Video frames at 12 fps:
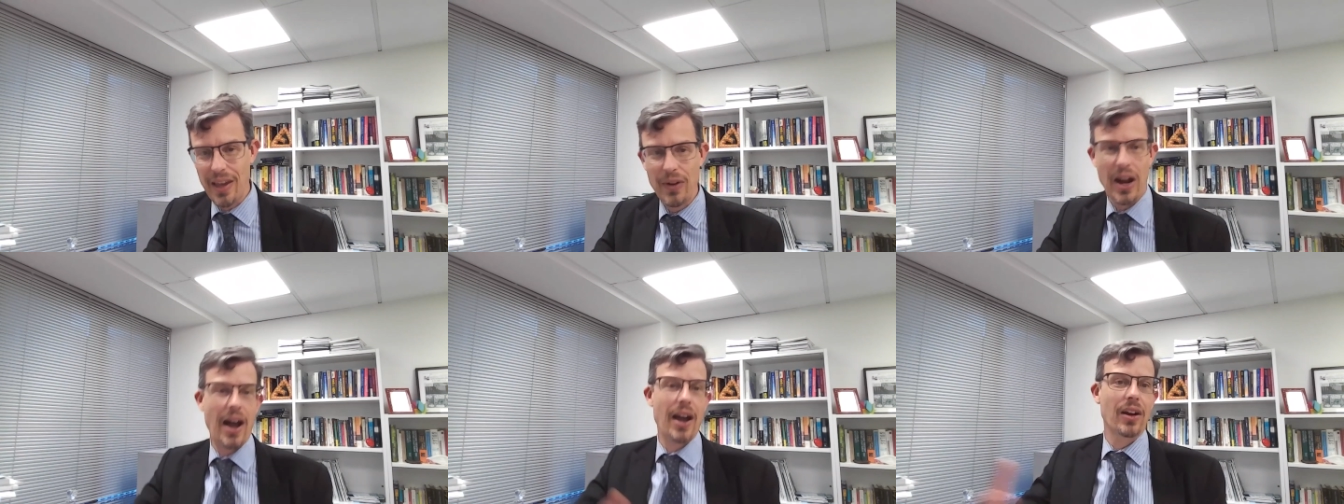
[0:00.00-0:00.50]

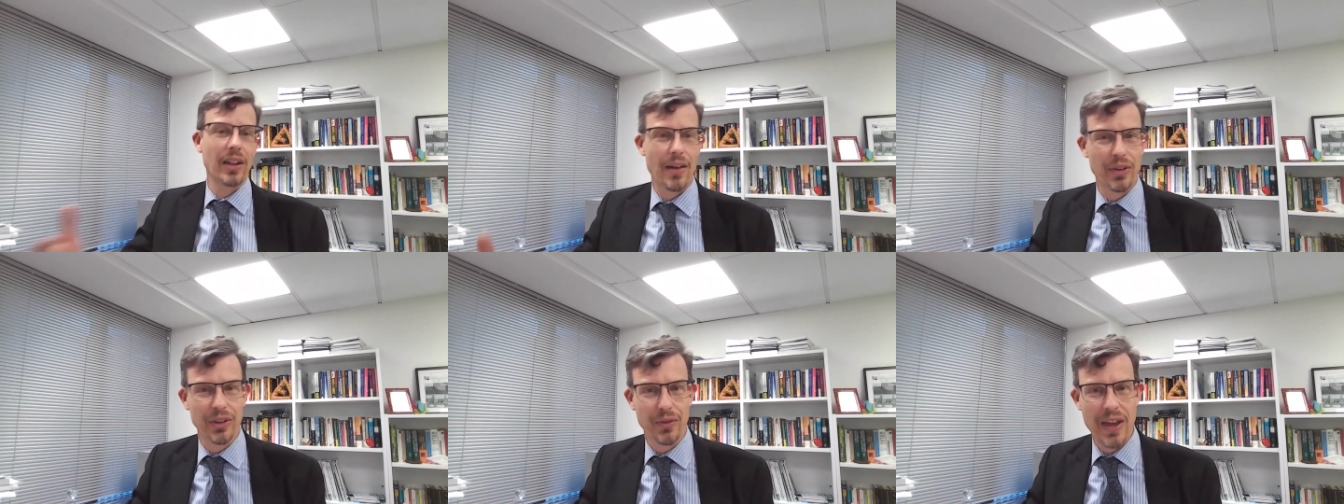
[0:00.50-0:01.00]
even higher
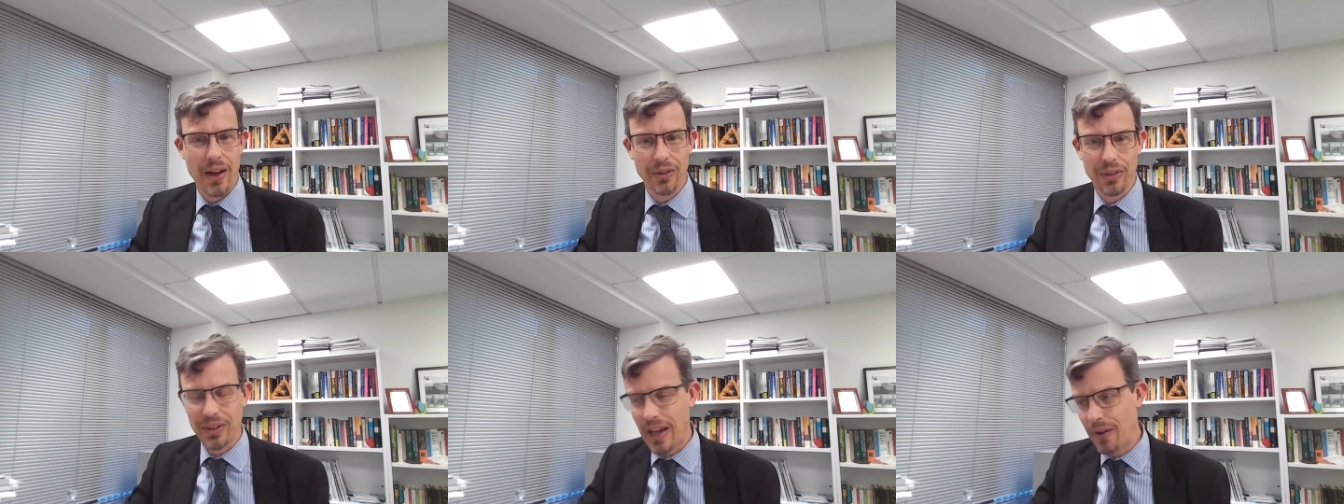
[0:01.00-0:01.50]
levels of
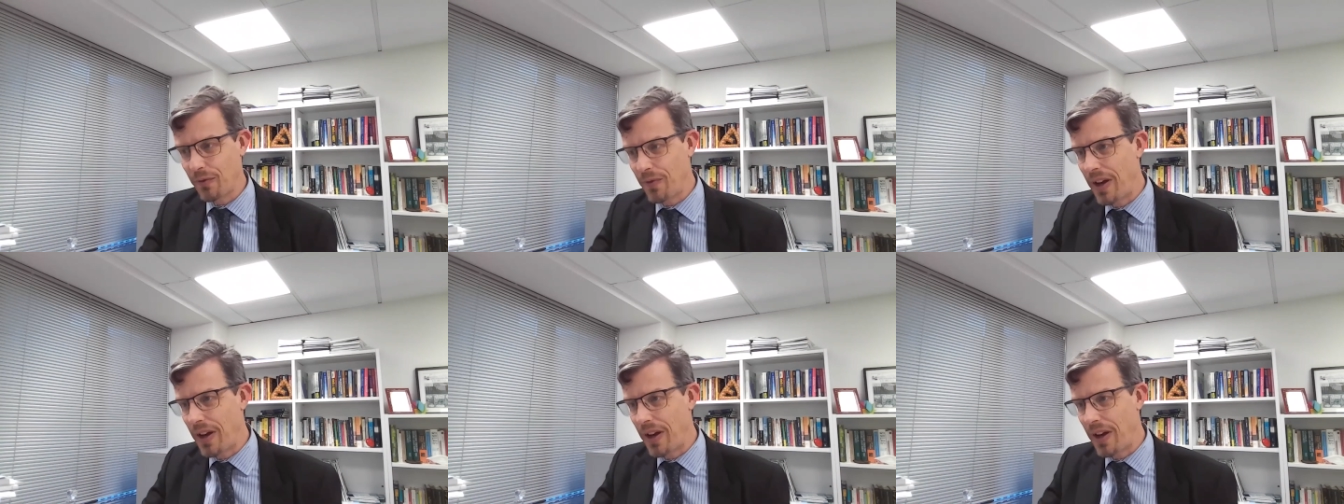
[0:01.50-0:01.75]
council debt,